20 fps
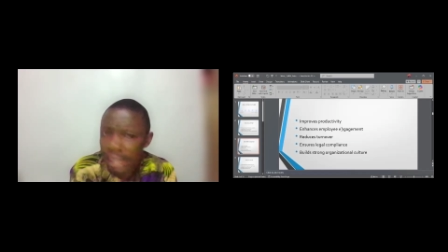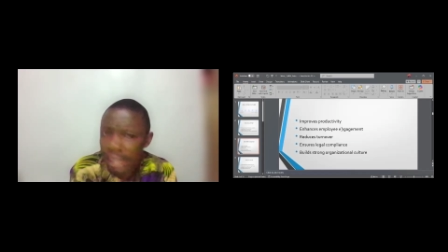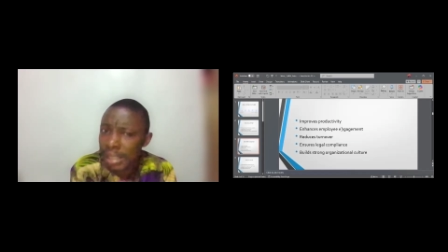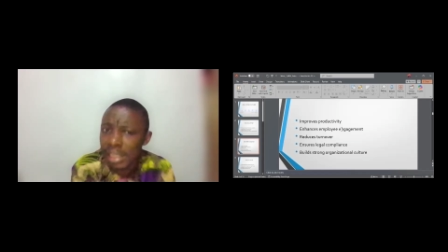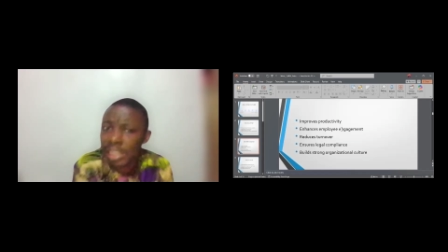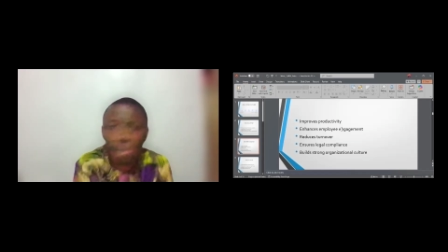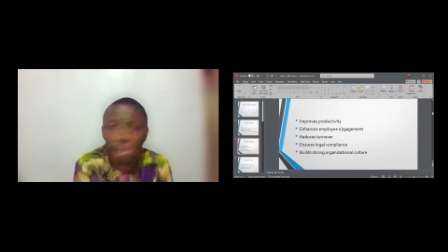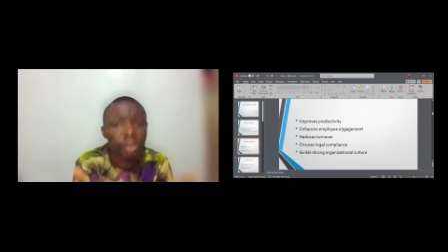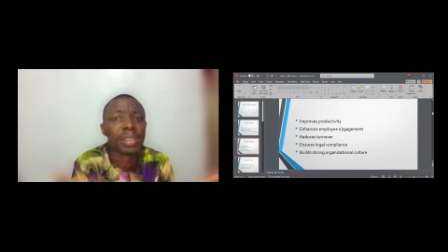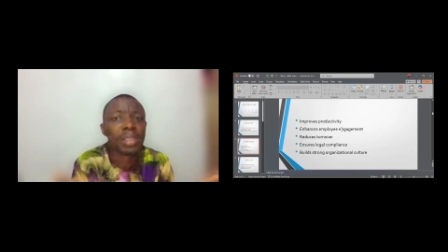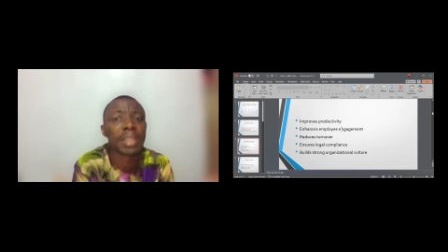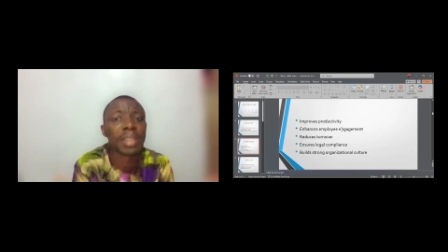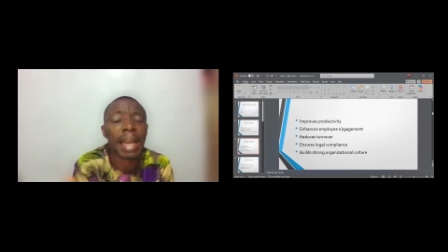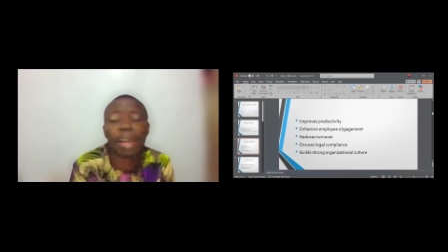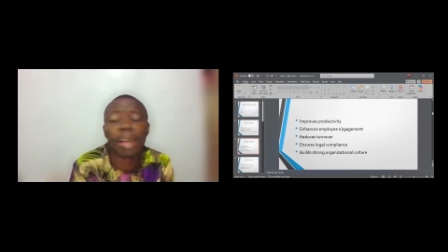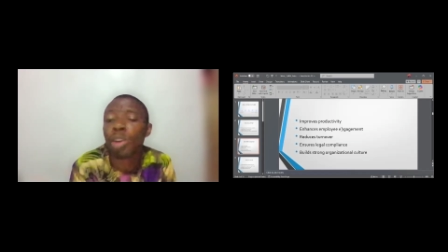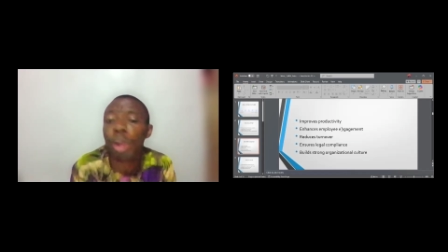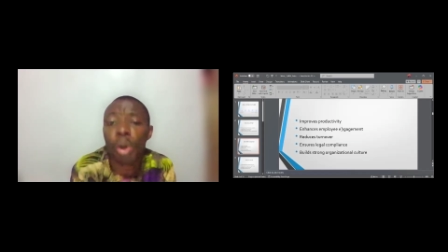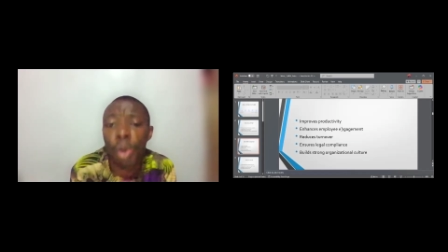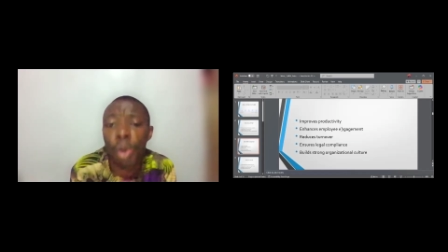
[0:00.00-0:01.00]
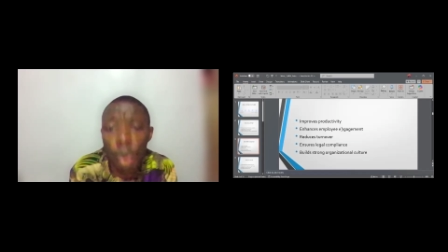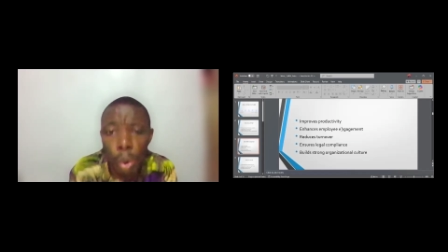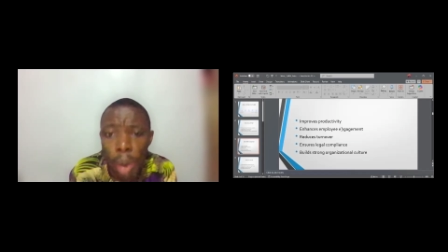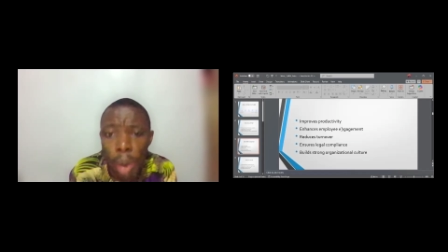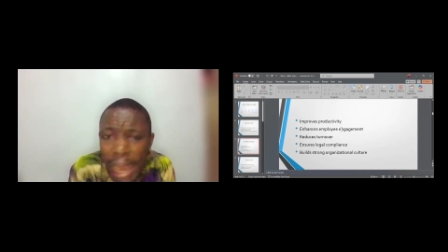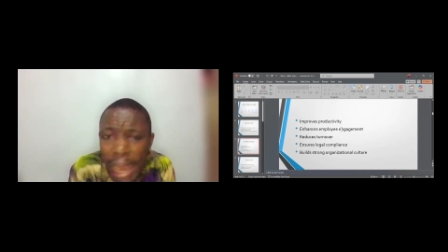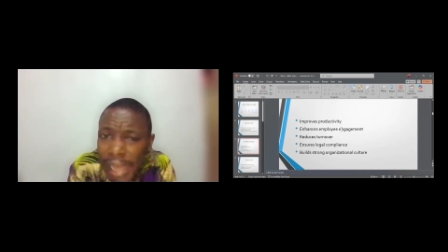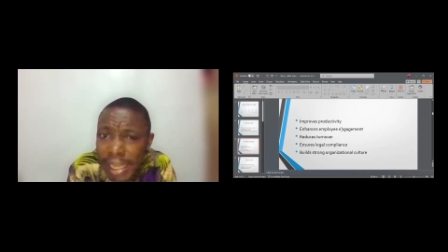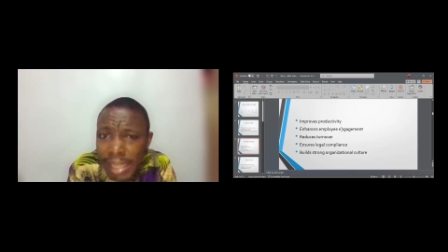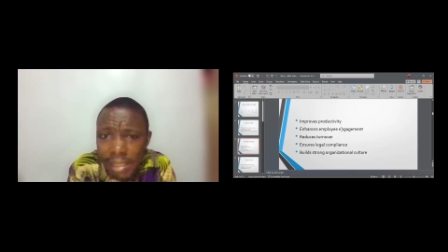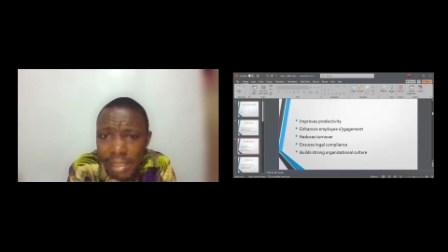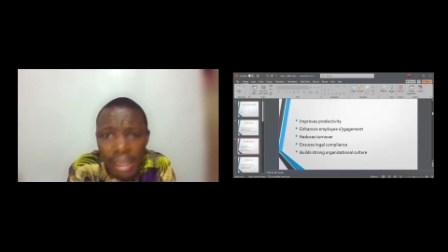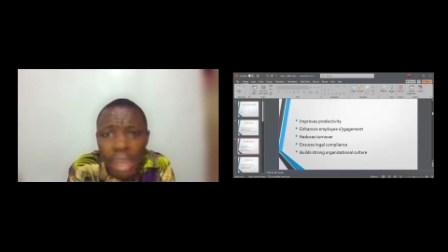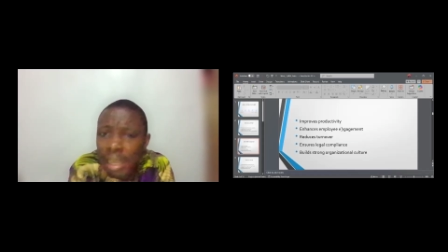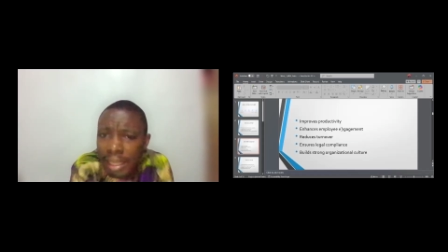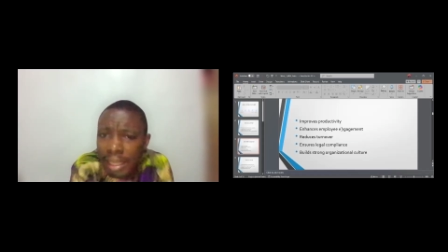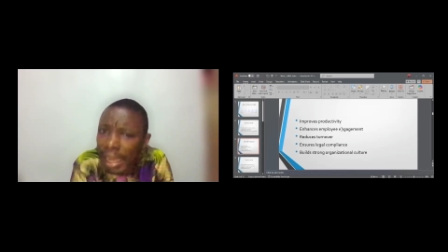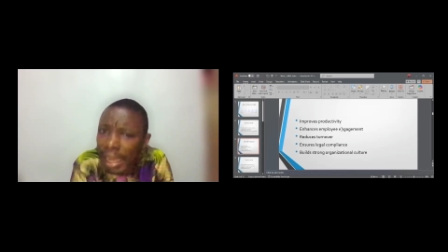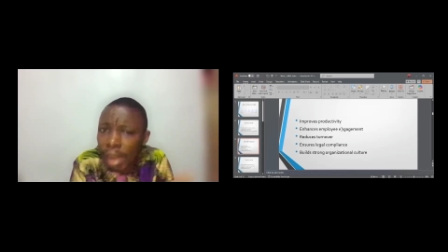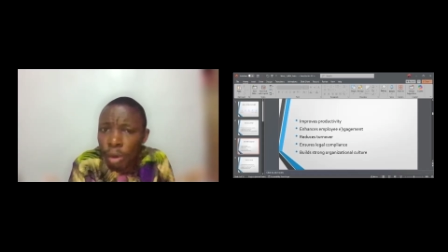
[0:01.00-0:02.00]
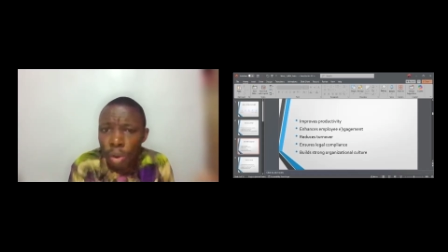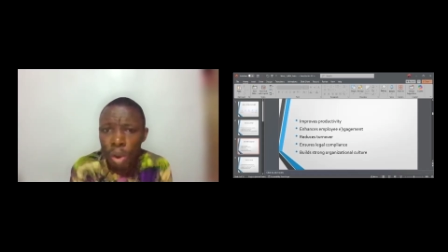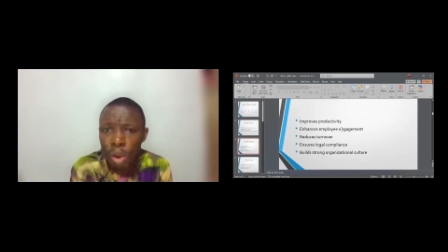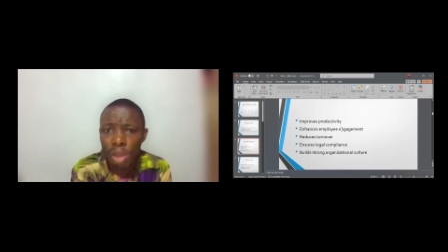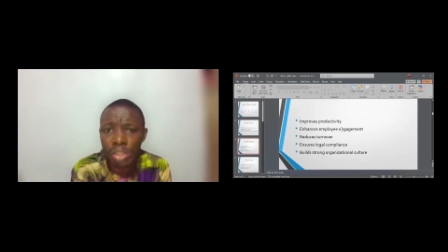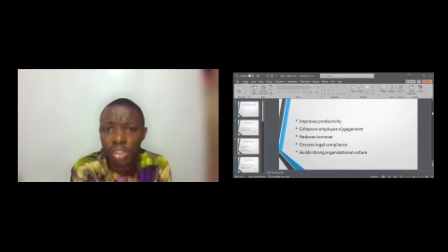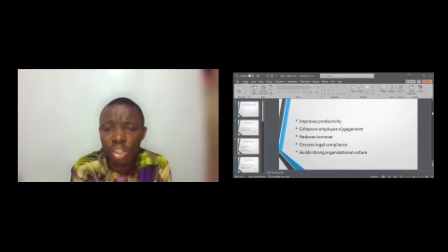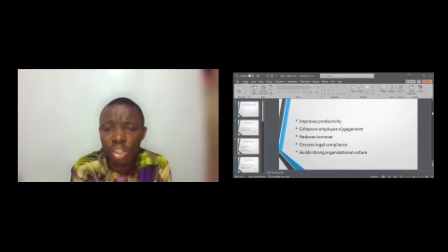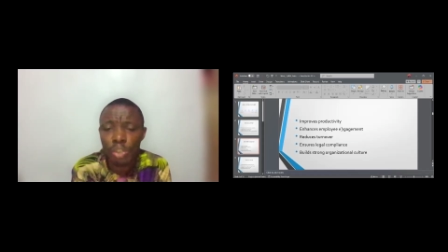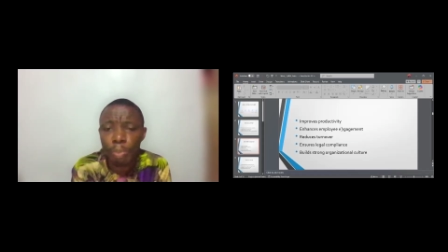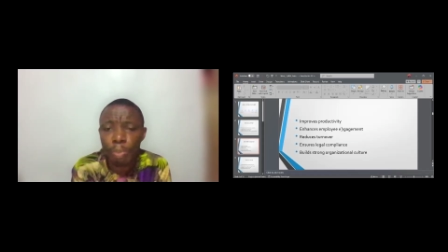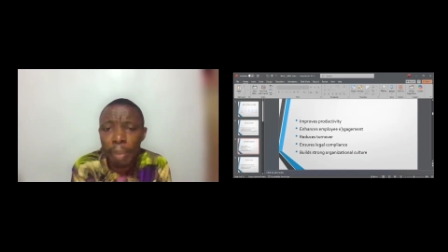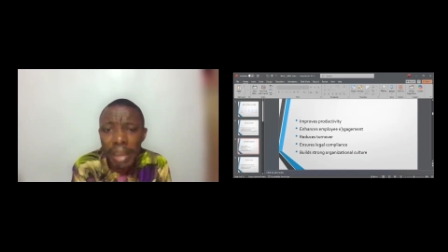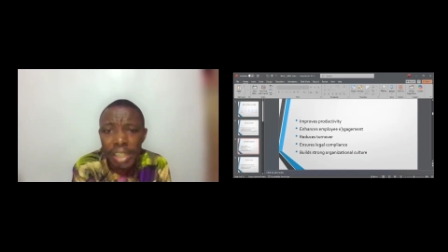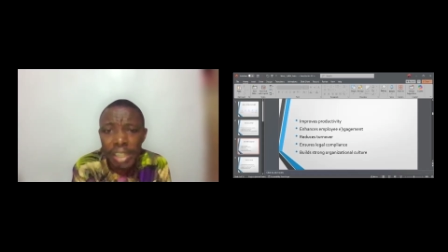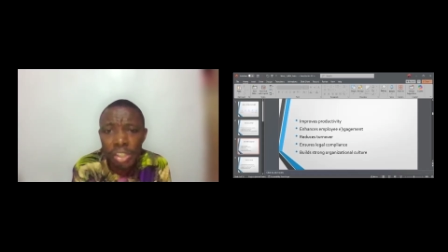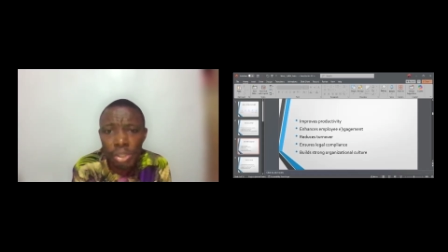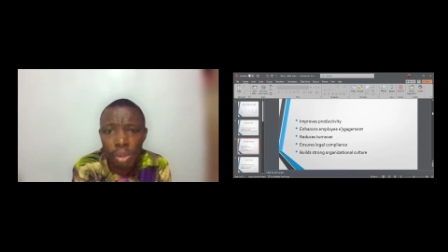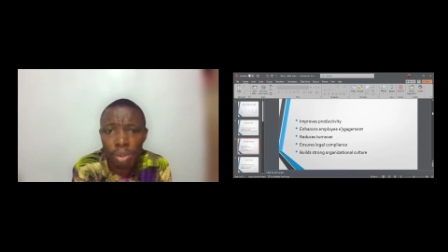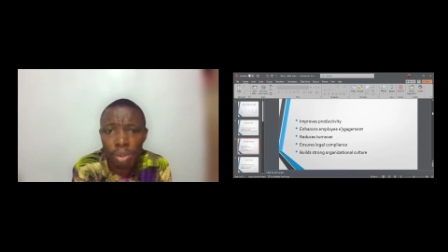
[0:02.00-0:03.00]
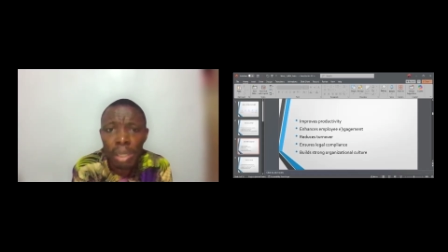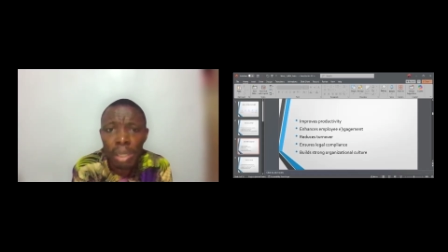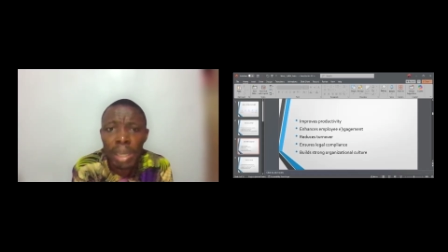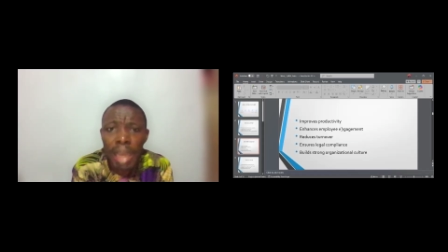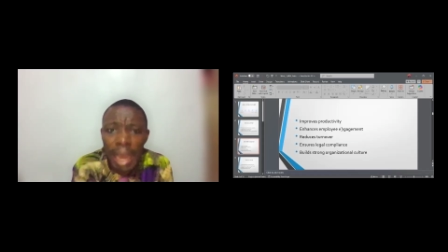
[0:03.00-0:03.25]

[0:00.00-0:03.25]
This person cannot go highest. He can go on suspension.